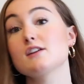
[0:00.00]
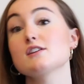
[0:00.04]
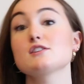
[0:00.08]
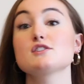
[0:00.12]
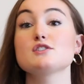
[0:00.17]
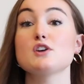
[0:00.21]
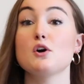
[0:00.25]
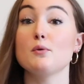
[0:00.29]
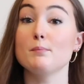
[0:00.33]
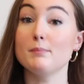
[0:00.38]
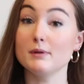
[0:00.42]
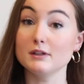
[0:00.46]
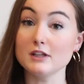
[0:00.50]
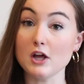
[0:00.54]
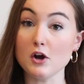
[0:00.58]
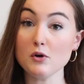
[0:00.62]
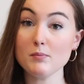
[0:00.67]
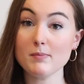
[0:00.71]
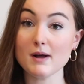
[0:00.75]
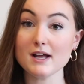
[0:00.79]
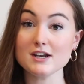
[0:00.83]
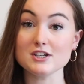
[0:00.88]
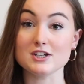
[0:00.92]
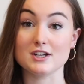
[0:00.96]
so
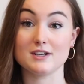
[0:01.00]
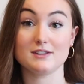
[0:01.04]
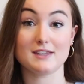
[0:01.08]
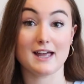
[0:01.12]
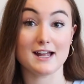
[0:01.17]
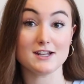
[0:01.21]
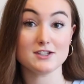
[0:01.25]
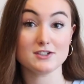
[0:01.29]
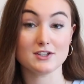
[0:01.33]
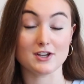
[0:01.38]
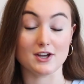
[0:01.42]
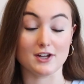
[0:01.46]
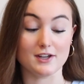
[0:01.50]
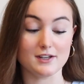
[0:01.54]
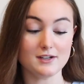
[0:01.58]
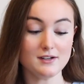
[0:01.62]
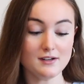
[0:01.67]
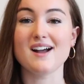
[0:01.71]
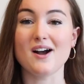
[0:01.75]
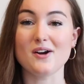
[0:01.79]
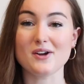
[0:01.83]
below budget, that's good.